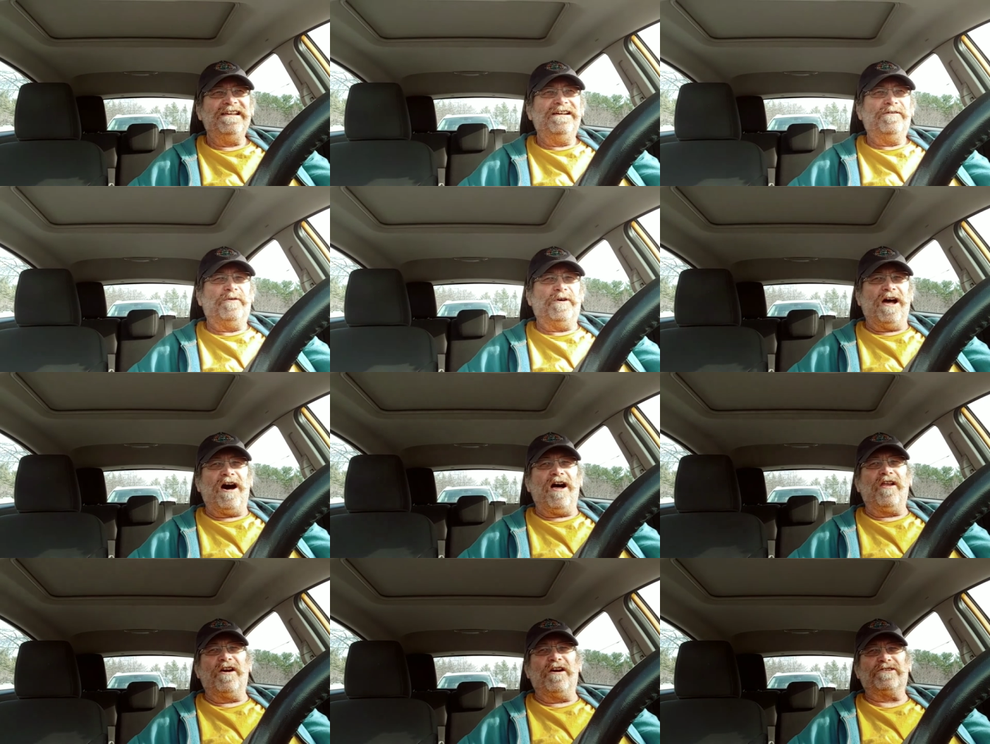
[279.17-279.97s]
We
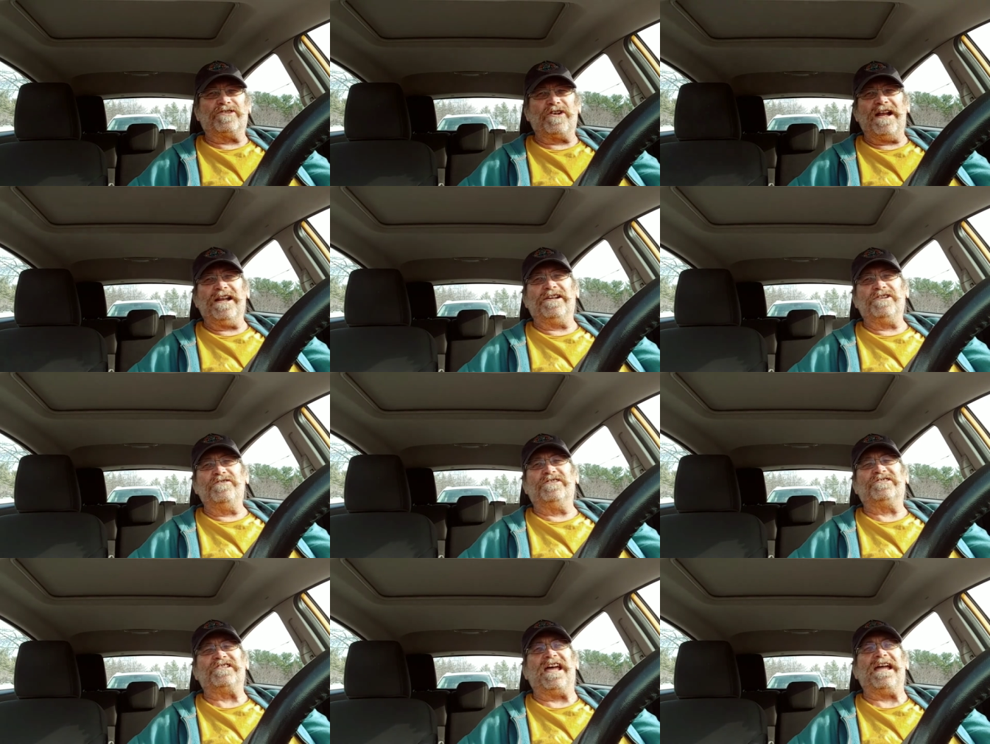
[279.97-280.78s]
all are trying to do
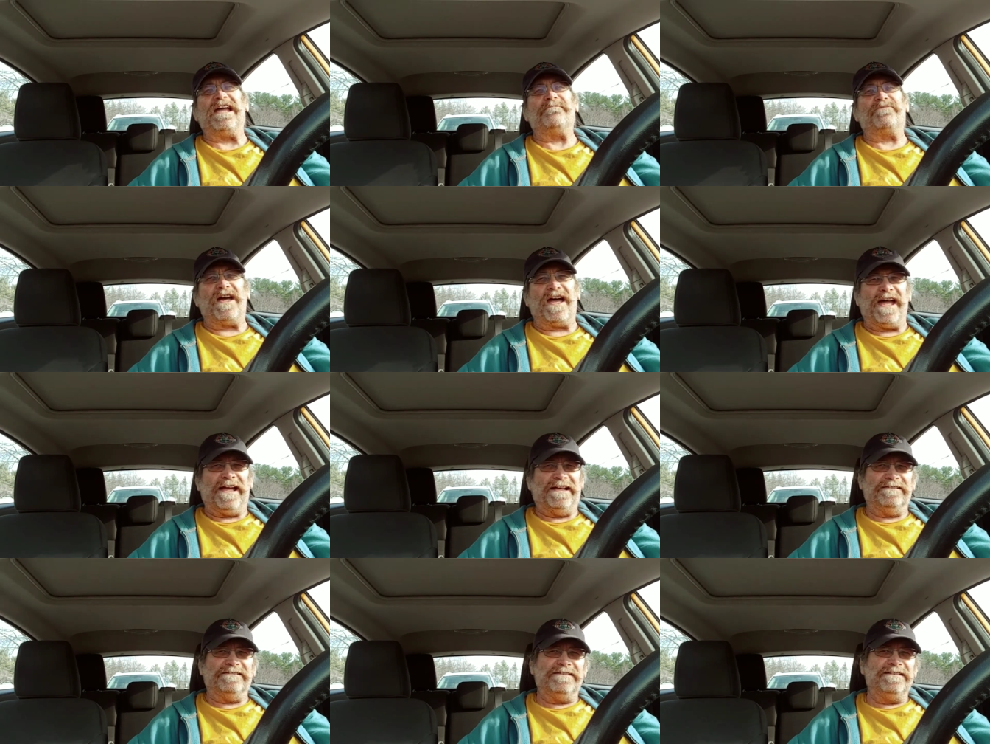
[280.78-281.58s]
the same
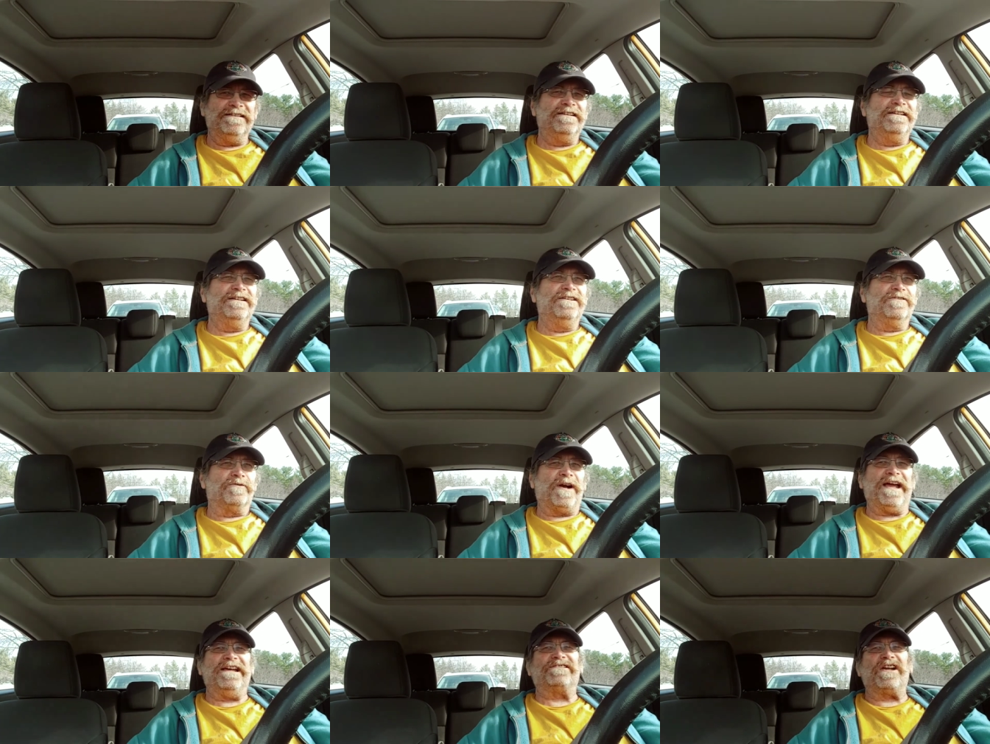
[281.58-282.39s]
thing.
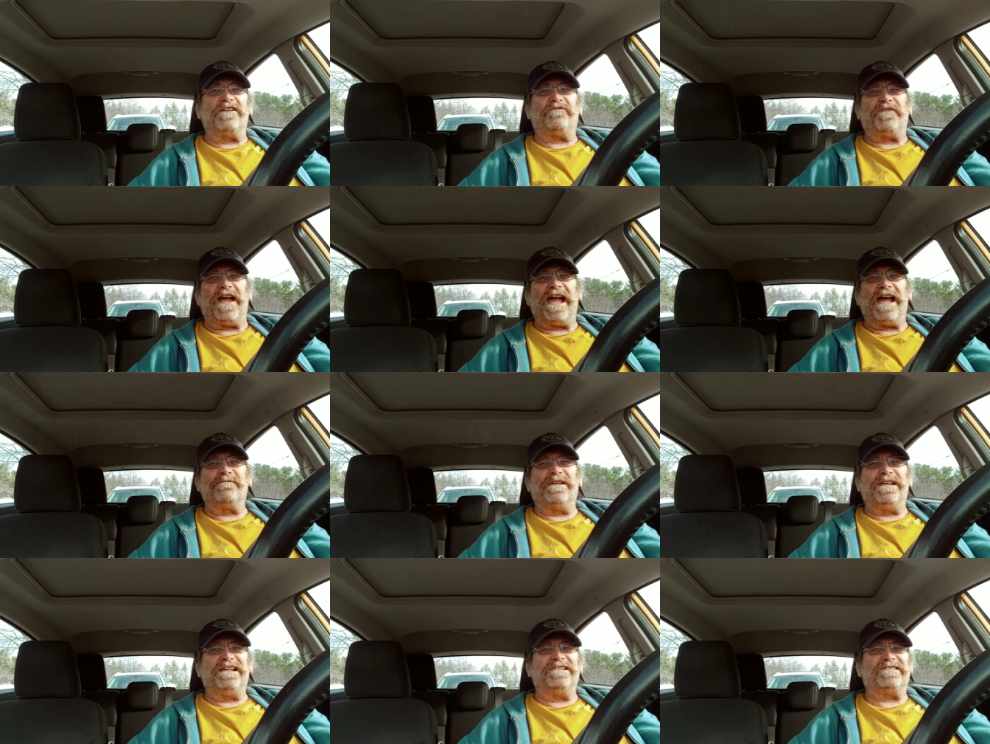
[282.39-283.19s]
Raise our
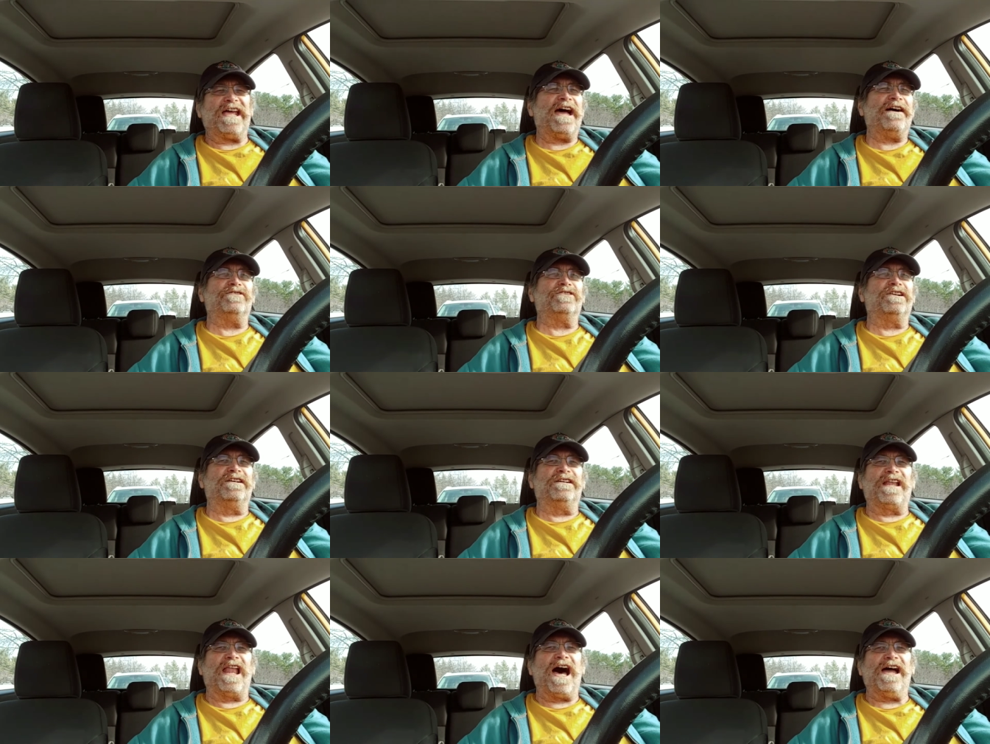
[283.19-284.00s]
families, have a
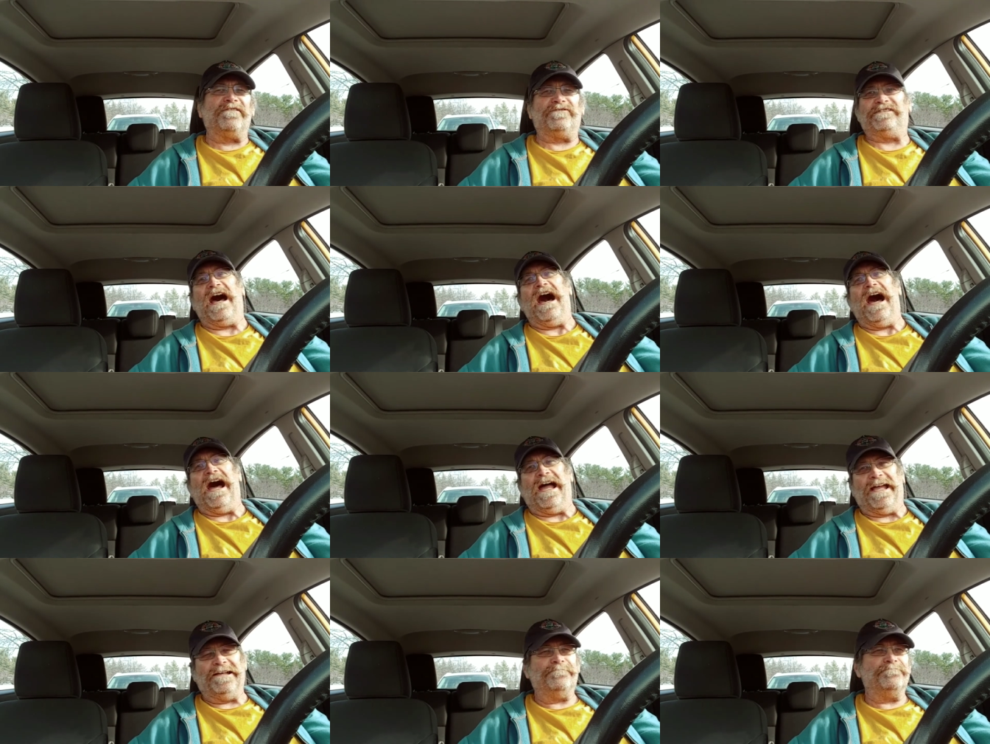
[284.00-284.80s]
good life,
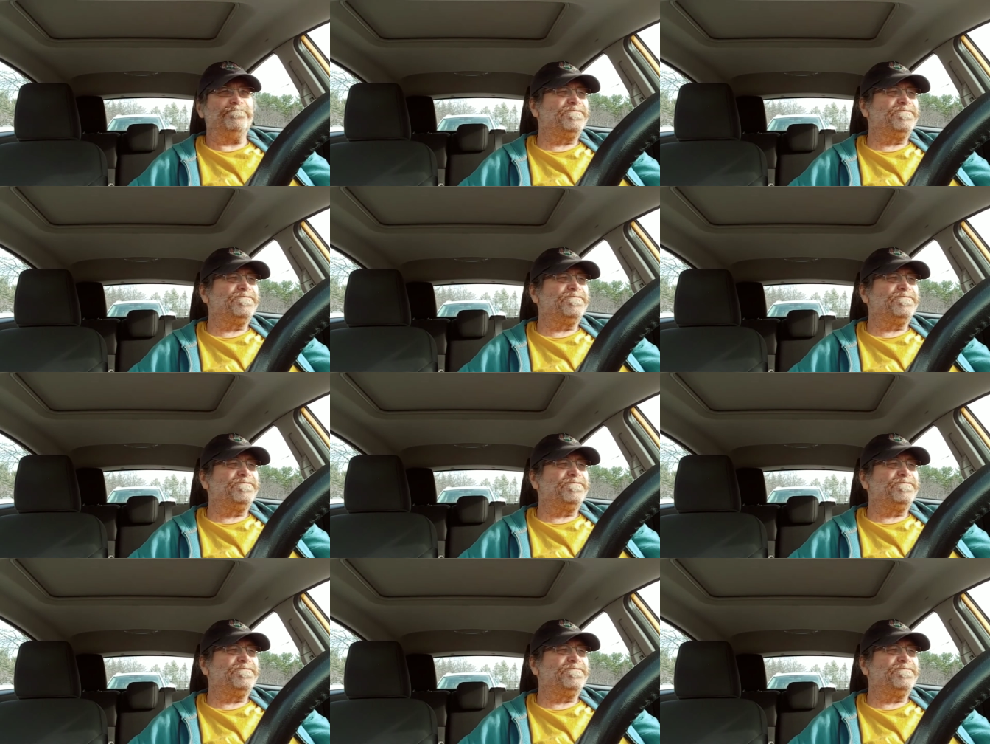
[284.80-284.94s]
die.